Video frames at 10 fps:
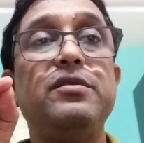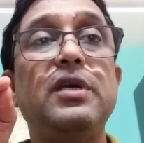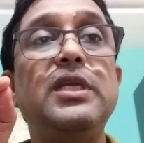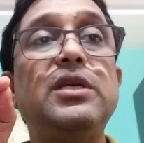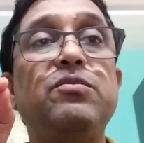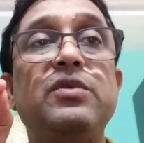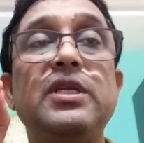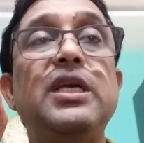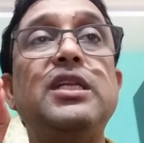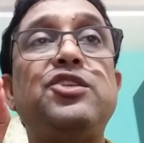
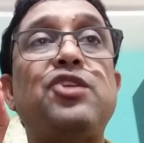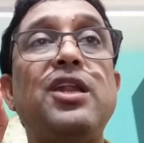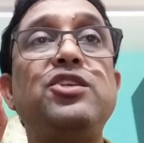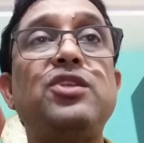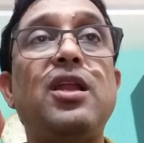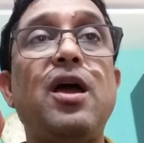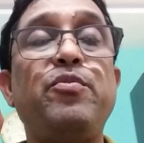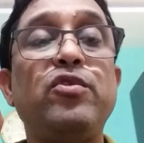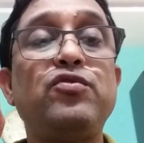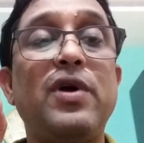In a traditional
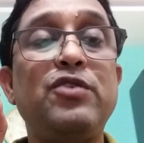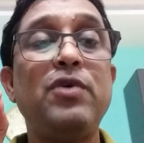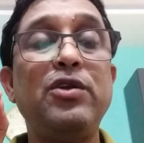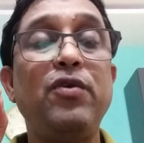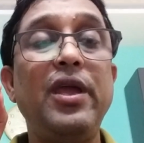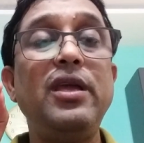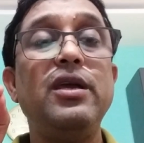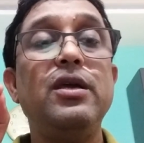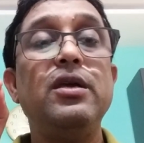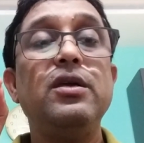approach, what
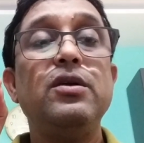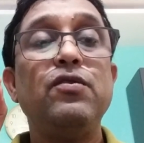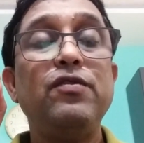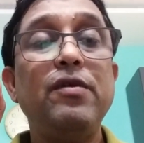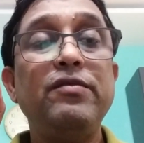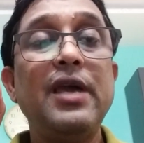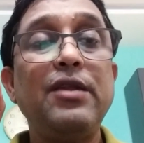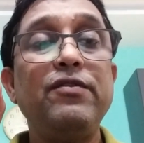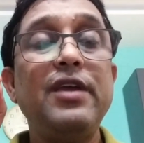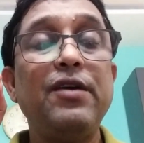doing, we
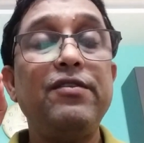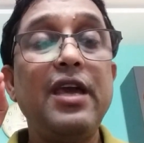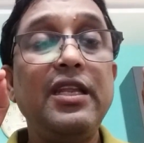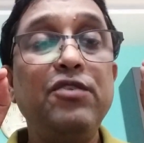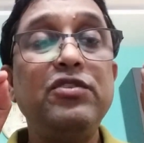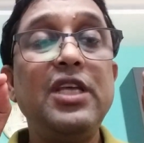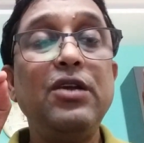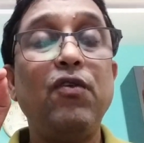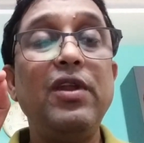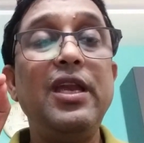are
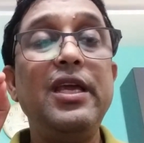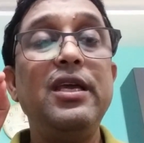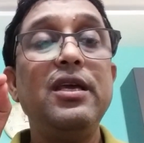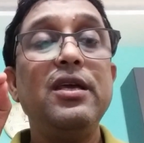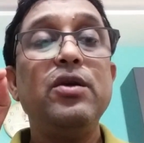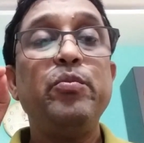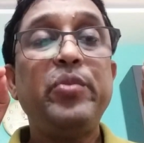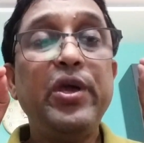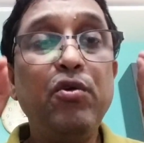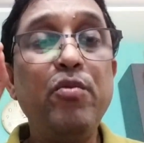using only
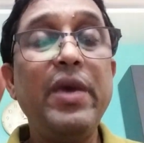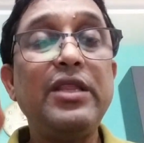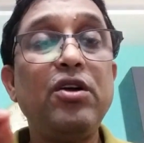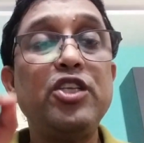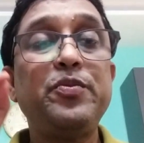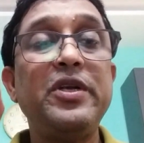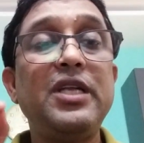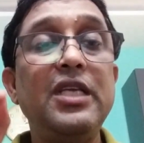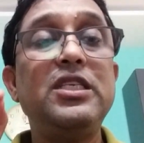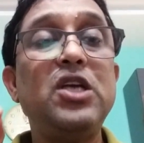few methods for
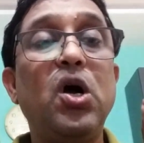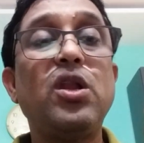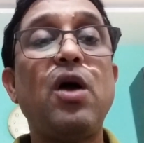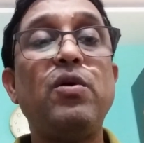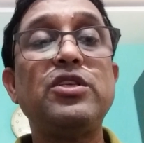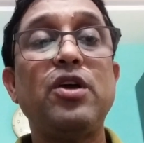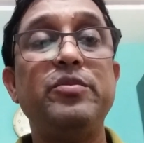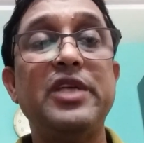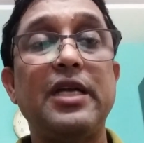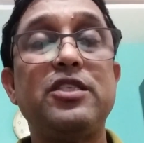teaching all our
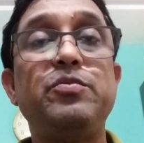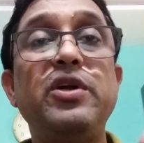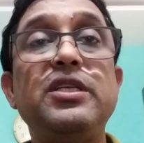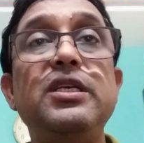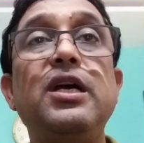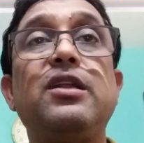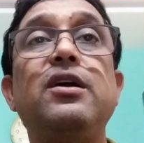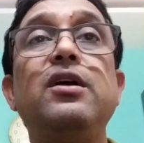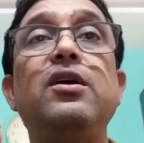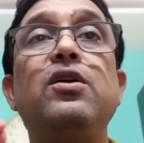subjects. But
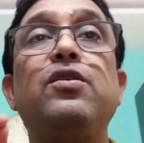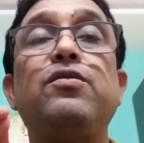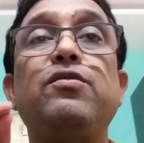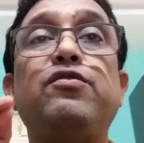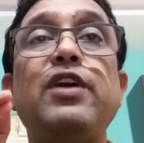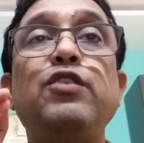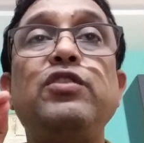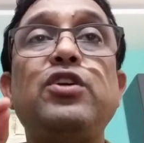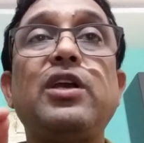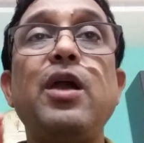here, when we
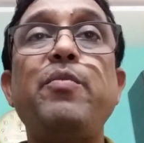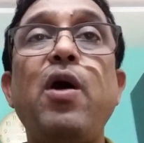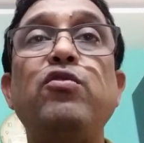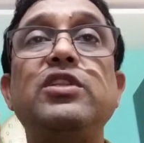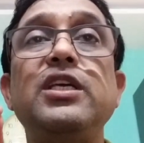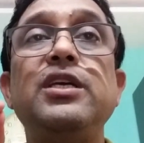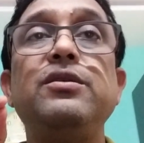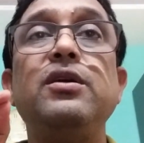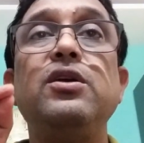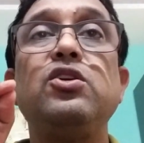talk about
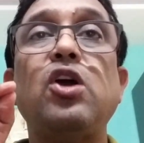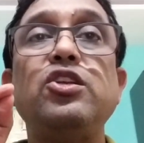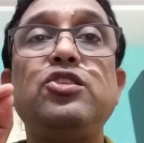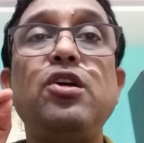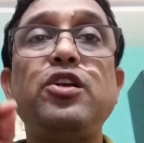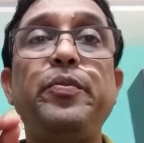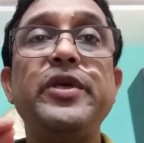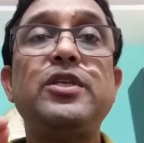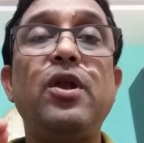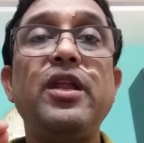the
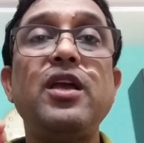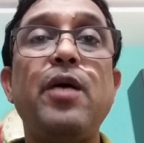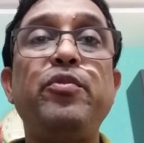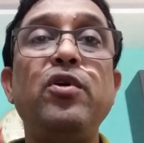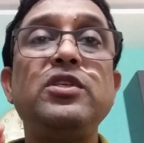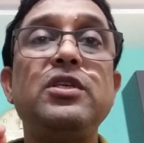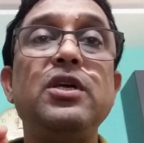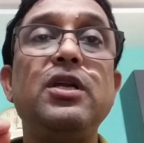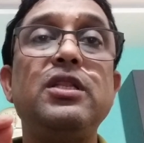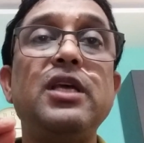constructivist learning approach,
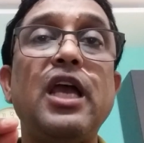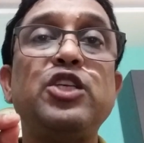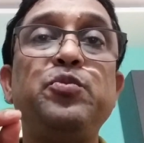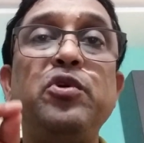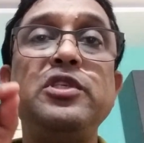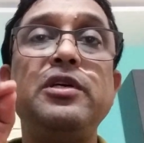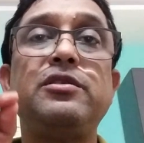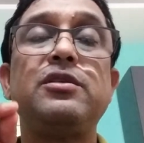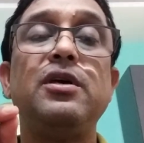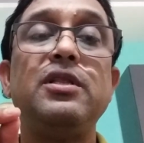here the
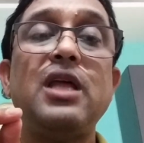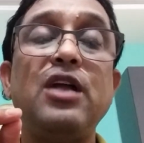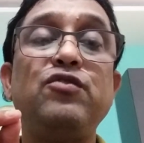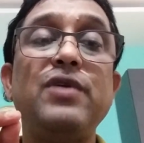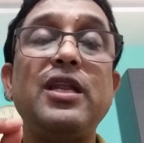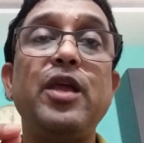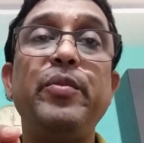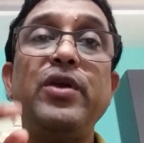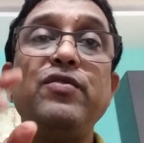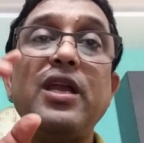exposures that we are
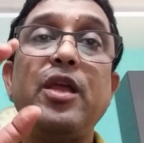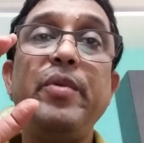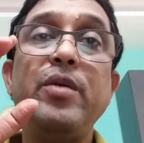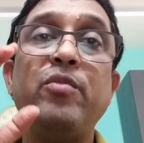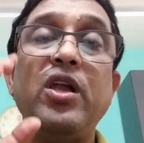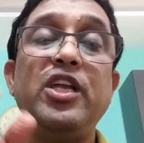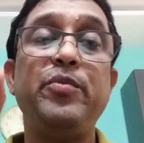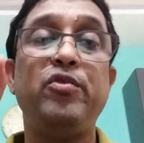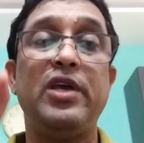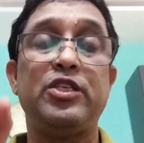giving
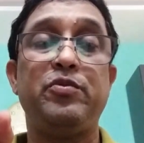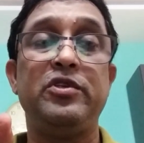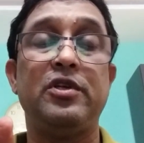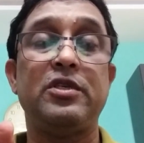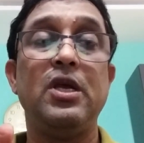multiple exposures.